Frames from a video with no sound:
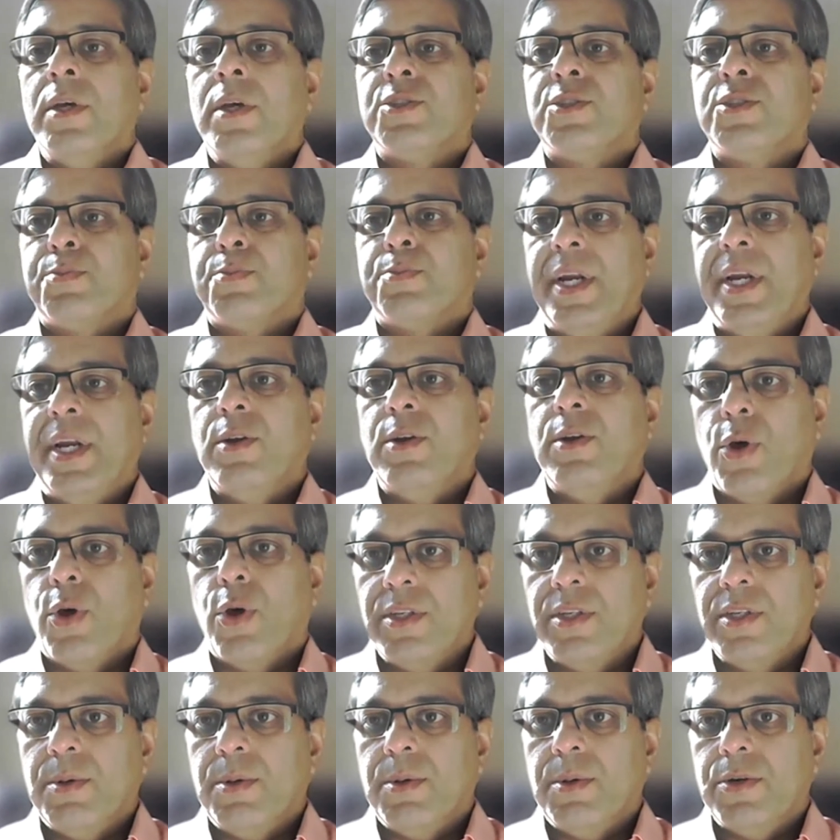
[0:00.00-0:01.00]
spreading
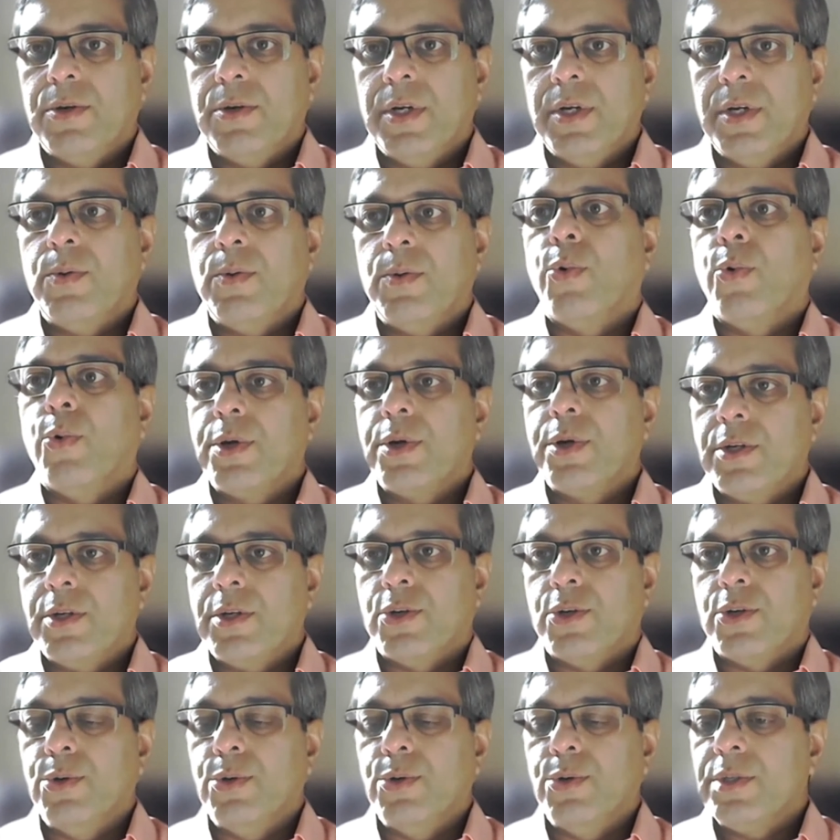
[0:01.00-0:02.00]
knowledge about it, what it
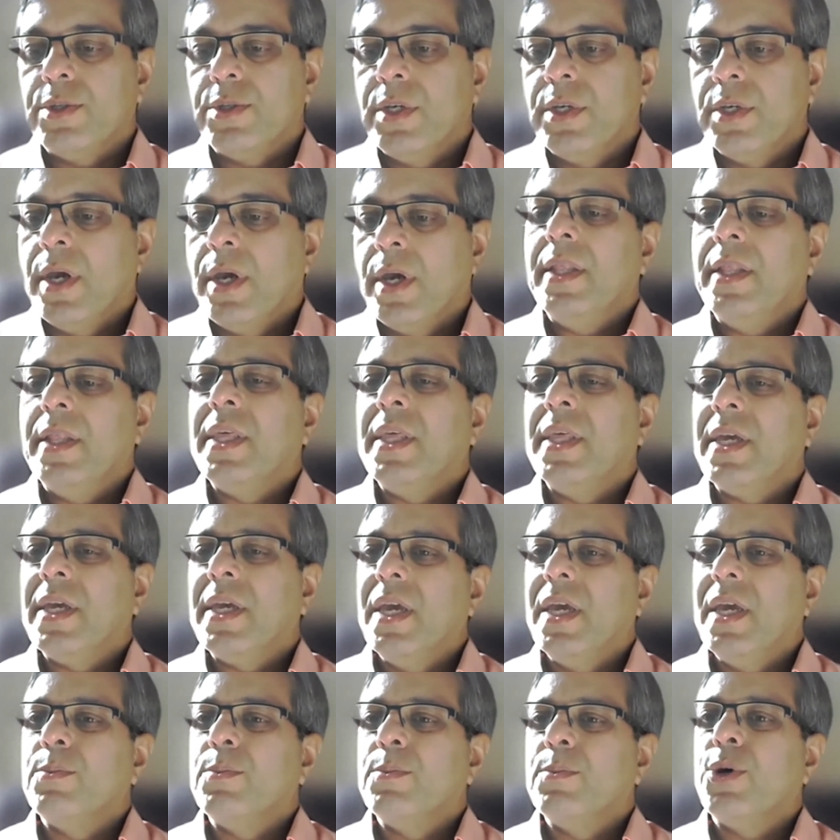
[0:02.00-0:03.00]
shows, and
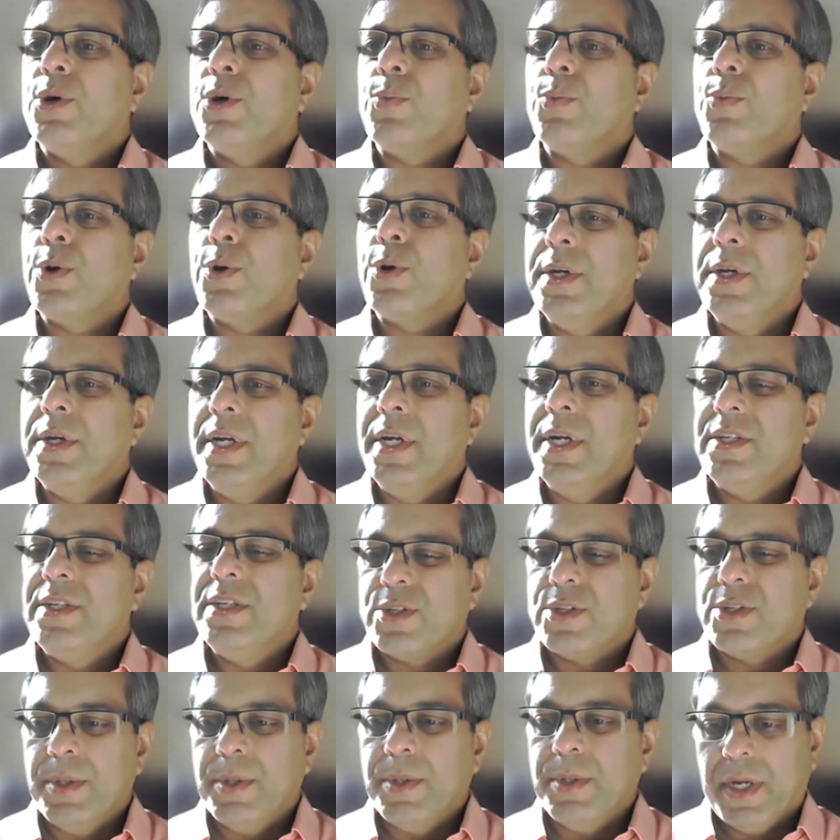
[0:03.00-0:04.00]
thinking about what
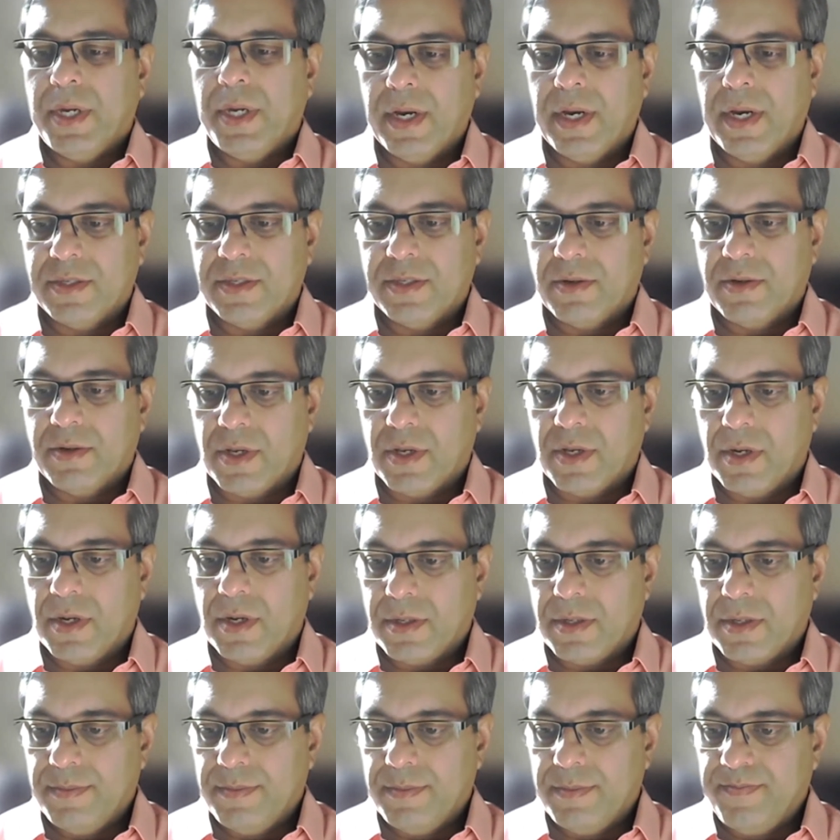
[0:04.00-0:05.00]
needs to be done as a
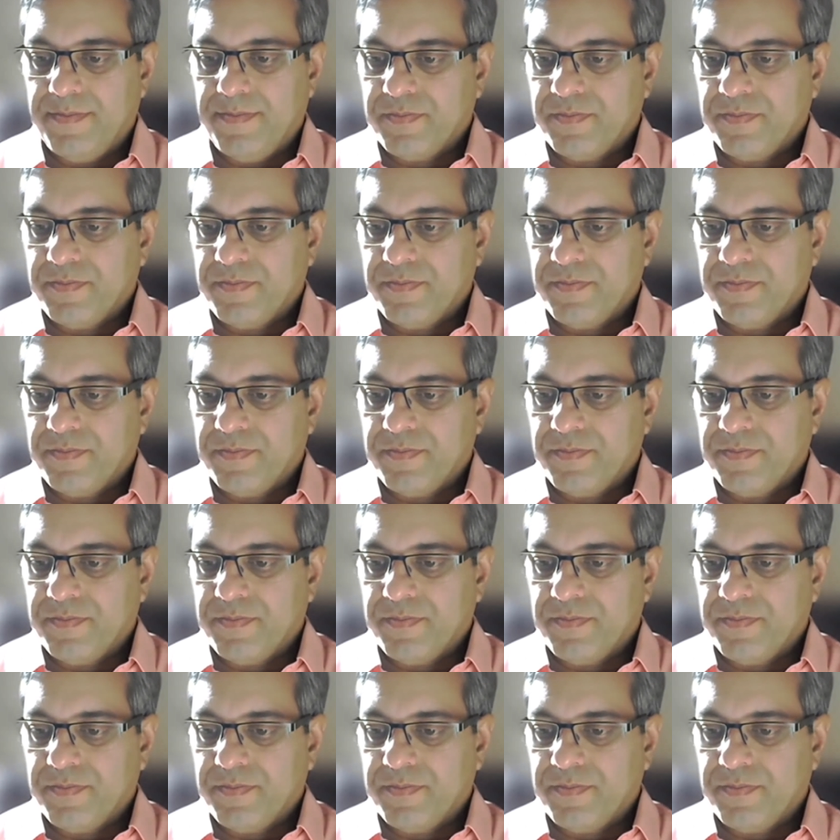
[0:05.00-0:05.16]
result.